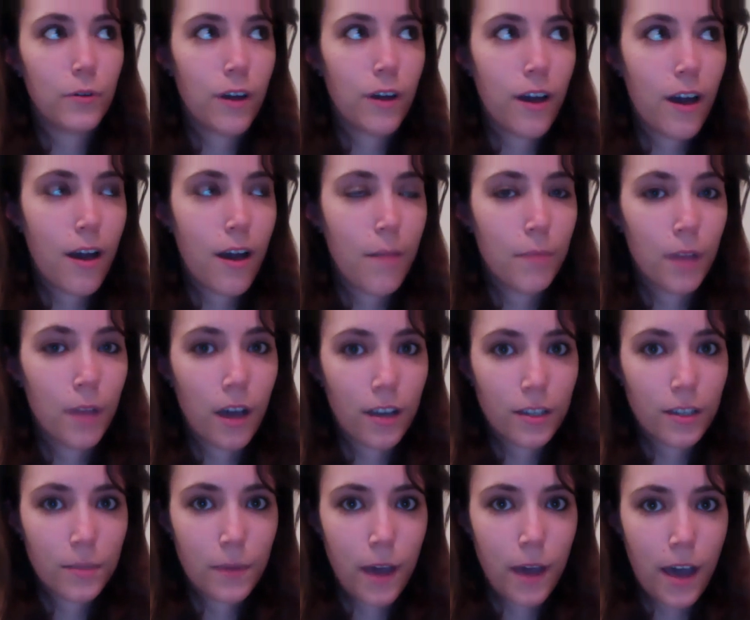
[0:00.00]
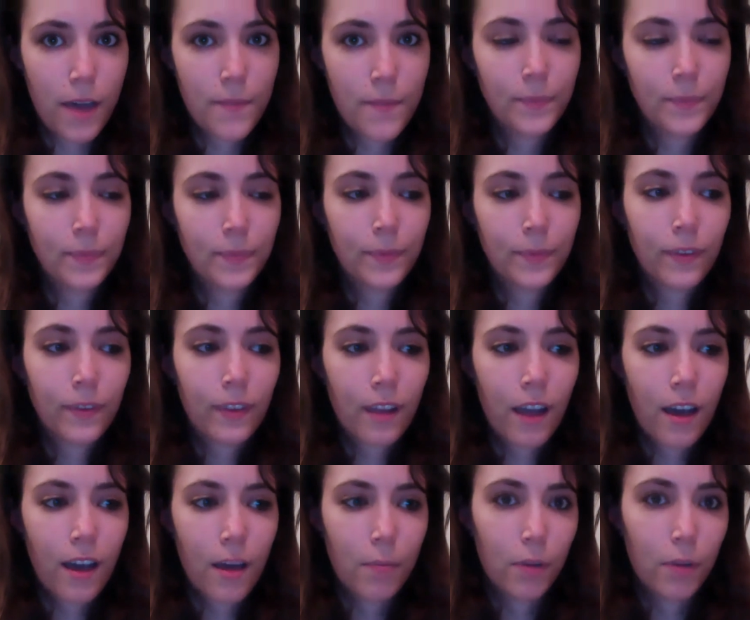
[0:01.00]
Blogspot,
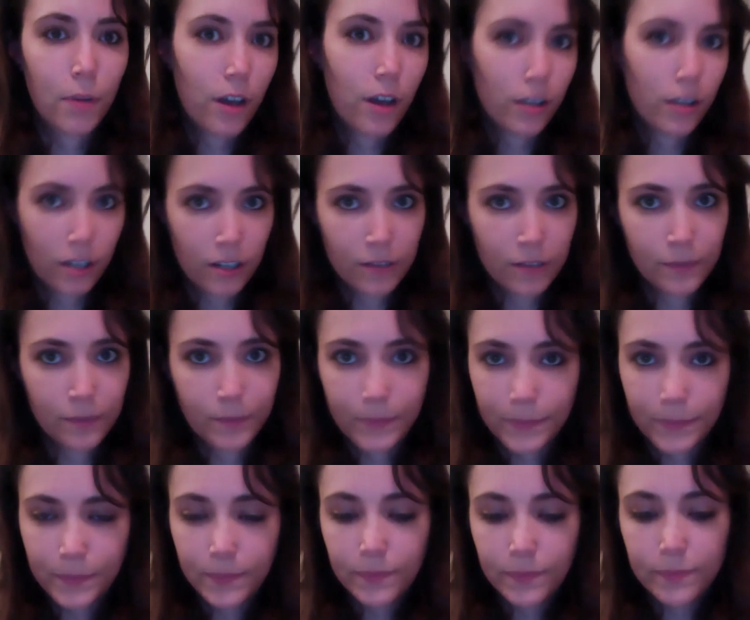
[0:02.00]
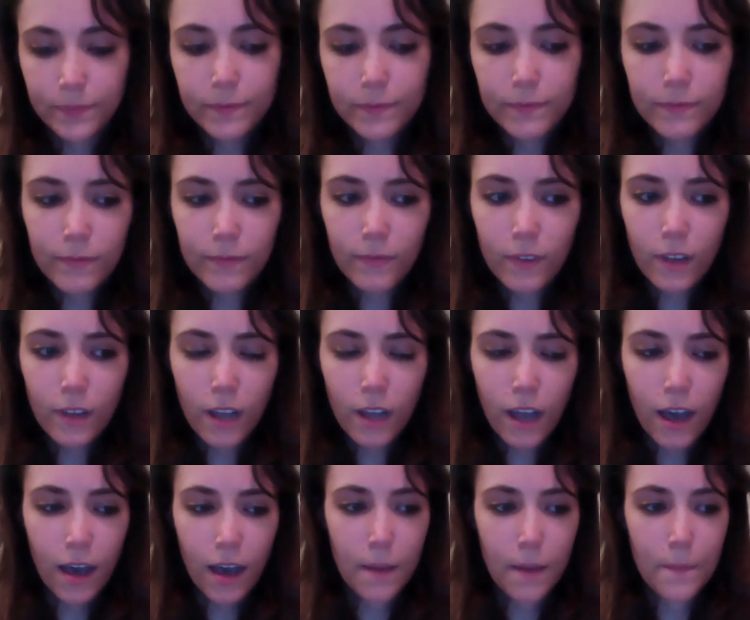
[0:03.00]
Blogger,
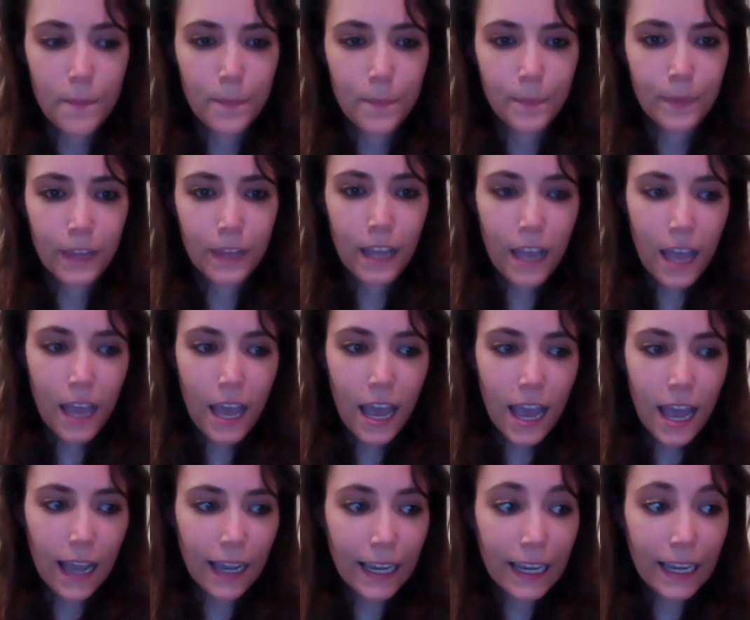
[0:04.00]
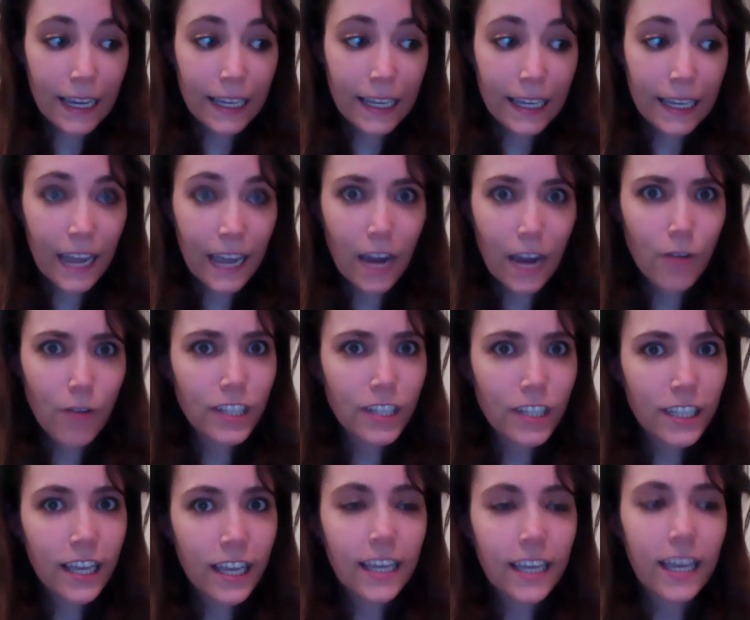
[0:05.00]
and I
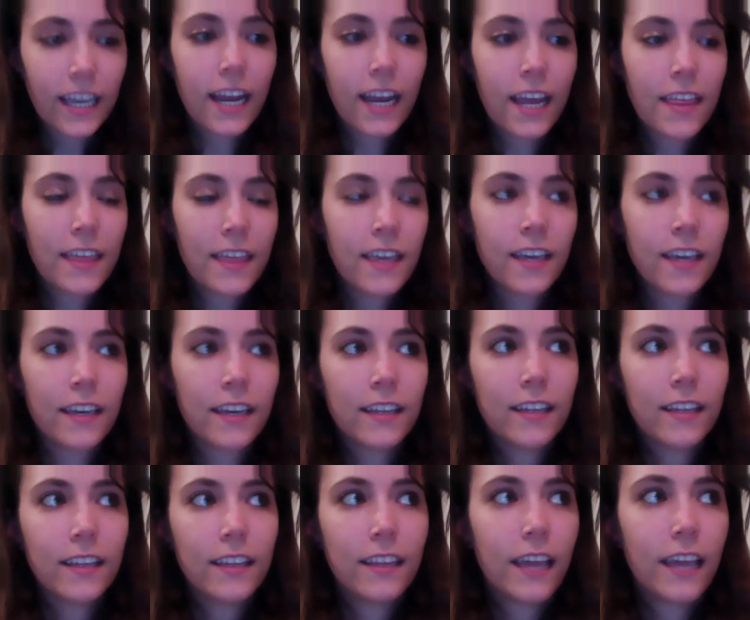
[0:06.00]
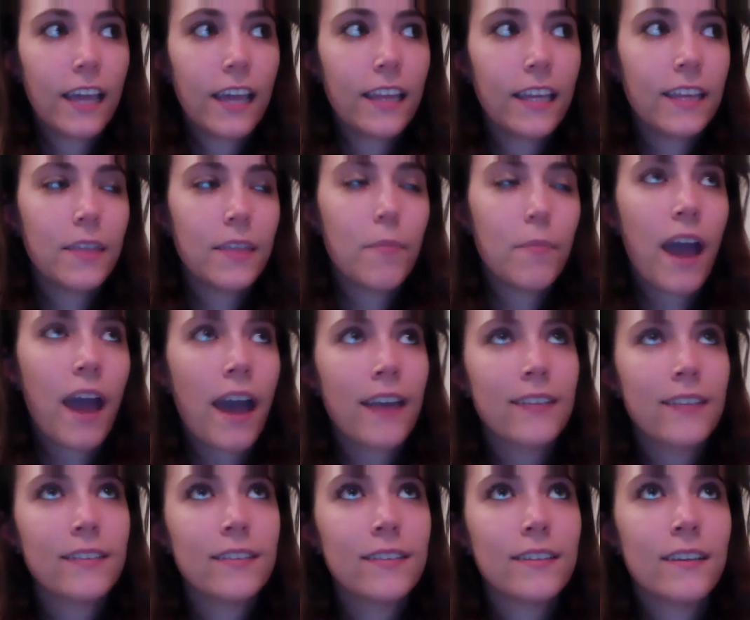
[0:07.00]
really like it. And I think lately, in the
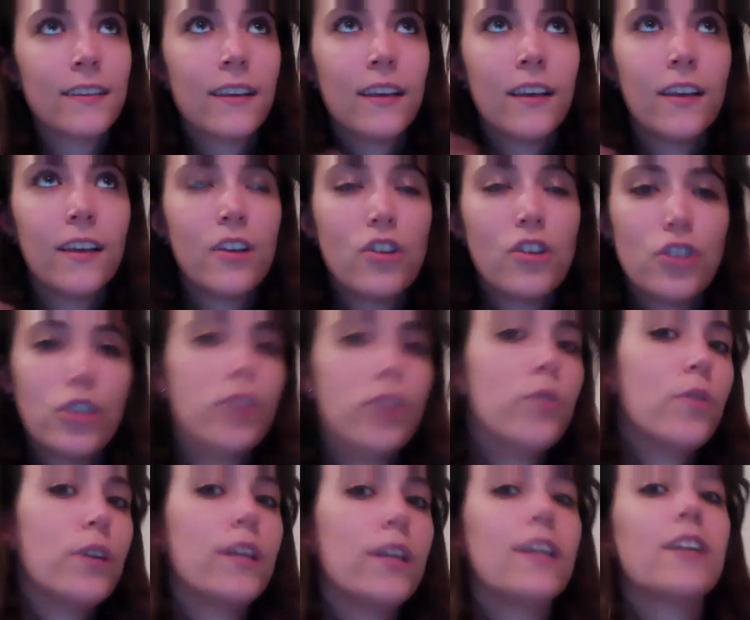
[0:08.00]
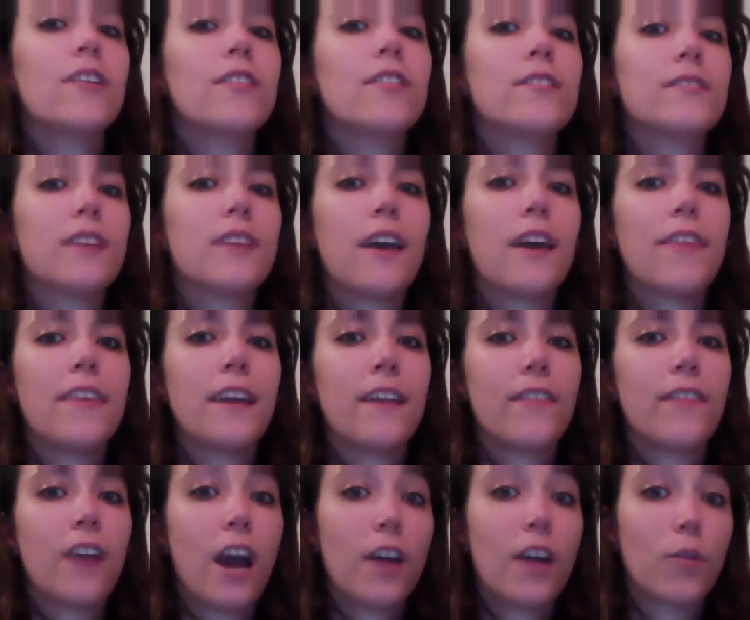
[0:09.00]
past 2 years, I think
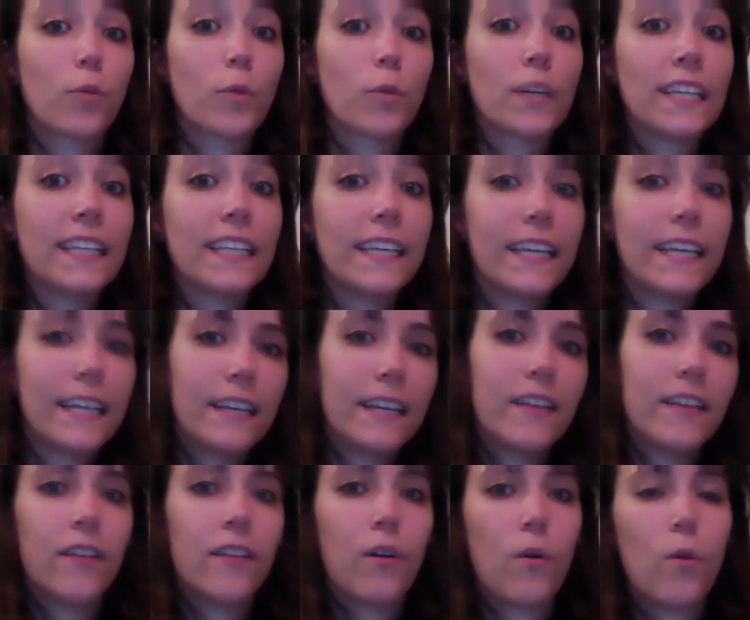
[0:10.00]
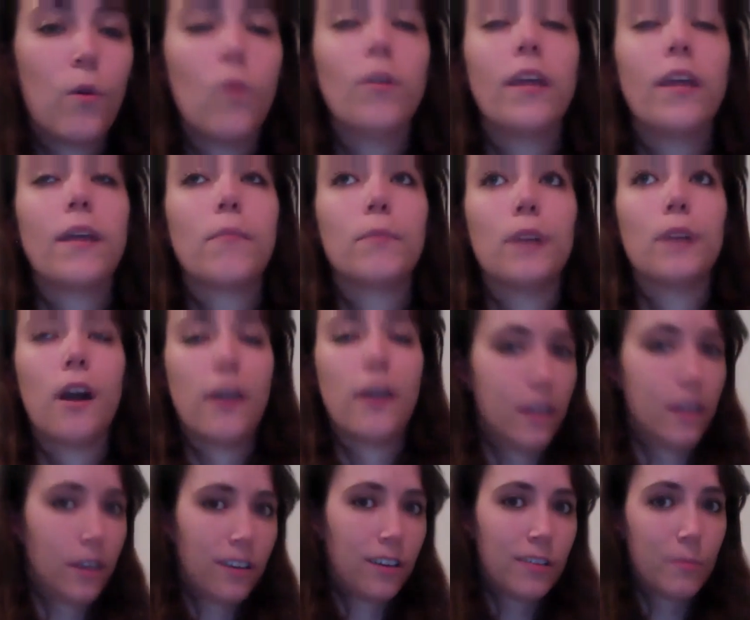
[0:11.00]
I've gotten really into the whole like
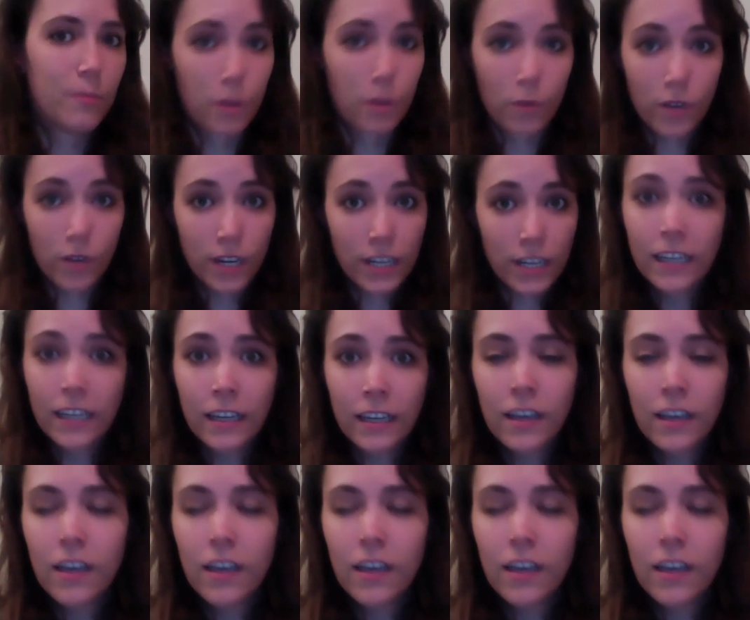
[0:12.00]
blogging community,